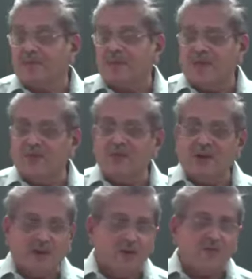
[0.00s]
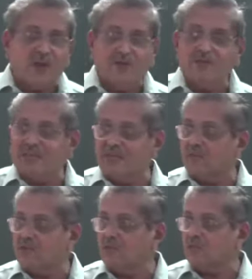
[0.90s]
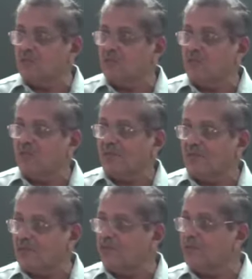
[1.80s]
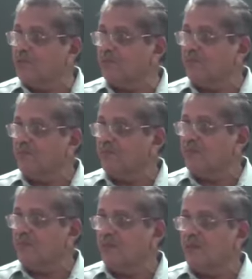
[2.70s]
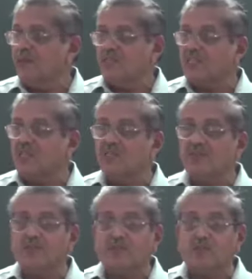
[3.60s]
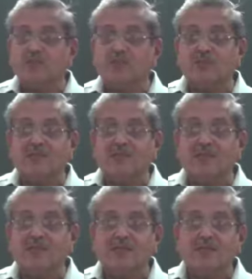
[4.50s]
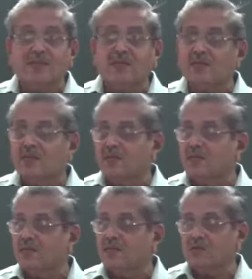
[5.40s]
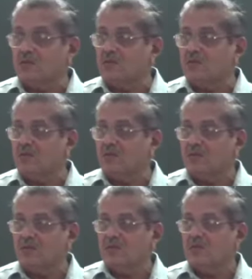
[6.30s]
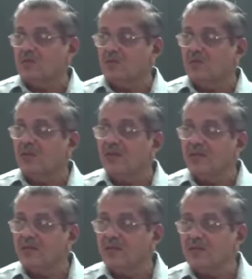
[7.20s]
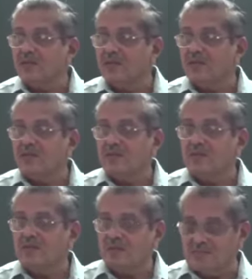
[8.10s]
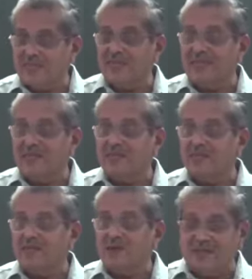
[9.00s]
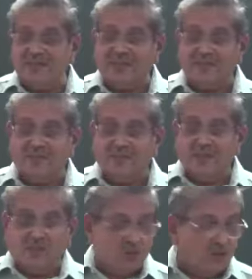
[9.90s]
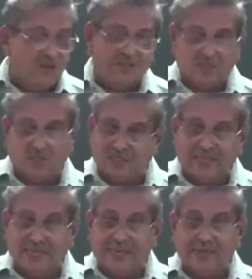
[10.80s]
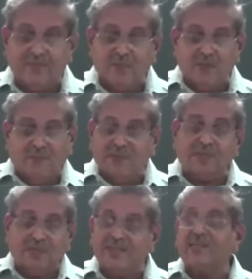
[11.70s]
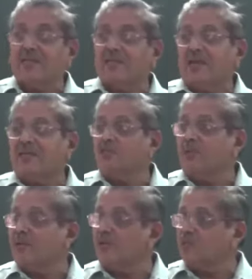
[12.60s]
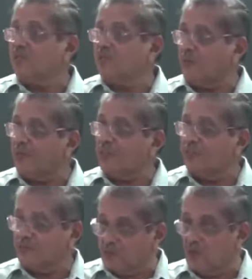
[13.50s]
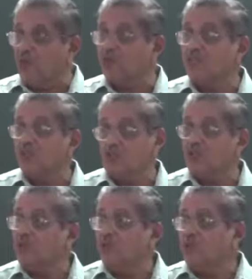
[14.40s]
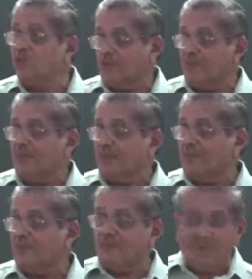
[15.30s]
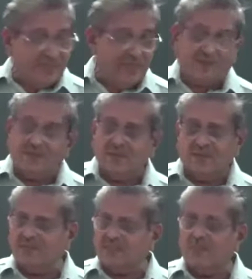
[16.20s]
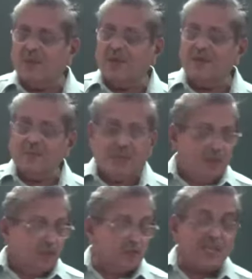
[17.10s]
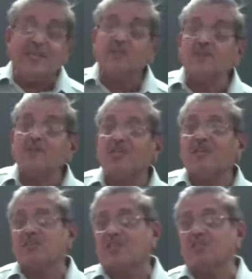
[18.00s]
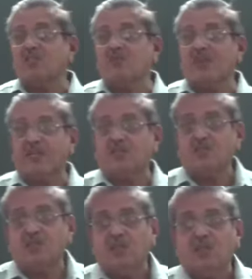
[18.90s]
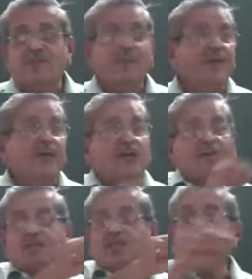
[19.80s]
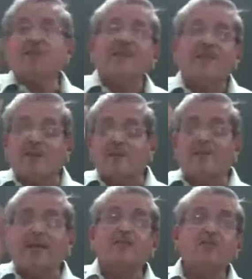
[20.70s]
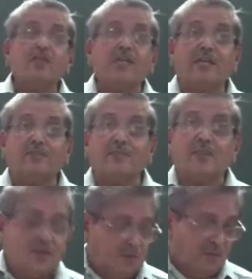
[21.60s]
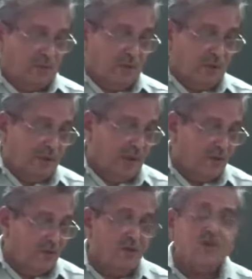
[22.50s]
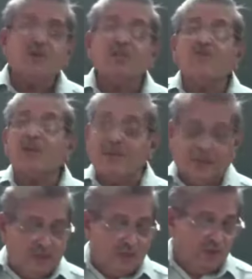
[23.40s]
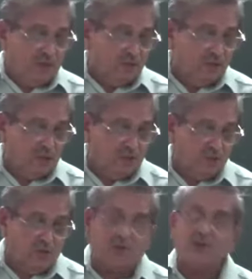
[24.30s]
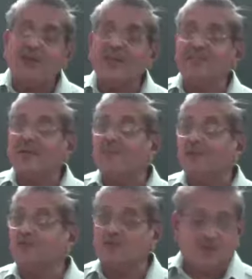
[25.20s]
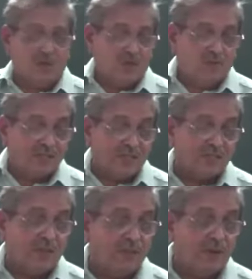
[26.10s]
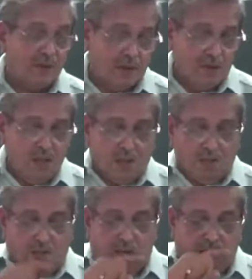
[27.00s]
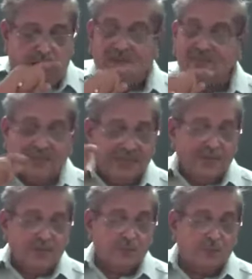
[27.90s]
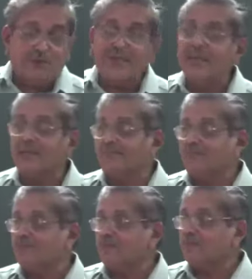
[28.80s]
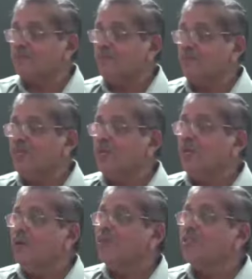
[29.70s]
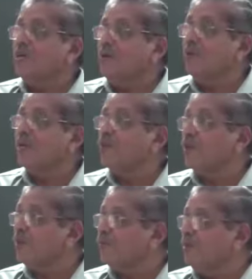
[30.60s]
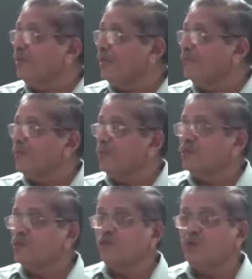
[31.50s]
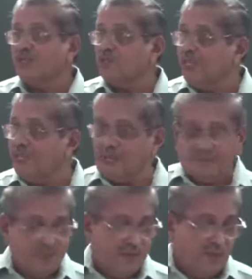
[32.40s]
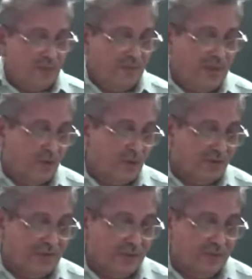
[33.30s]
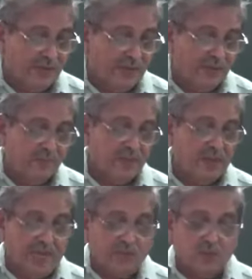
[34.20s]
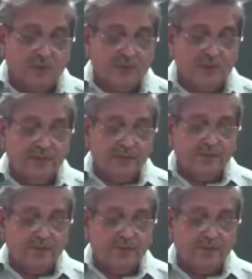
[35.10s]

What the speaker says: Have you heard of? Have you studied about this type of isomerism? Structural isomerism, position isomerism, sir? No? Huh? You have studied already. So, we will just see again, but later, under geometrical isomerism, optical isomerism, we have more things to remember. But here, these are simple. So, chain isomerism, chain structure is different. Maybe one straight chain and another branched chain. For example, we have the following 1, 2, 3, 4, 5 examples. First example, see, it is butane. What is the molecular formula of butane? C4H10. We have N-butane, isobutane.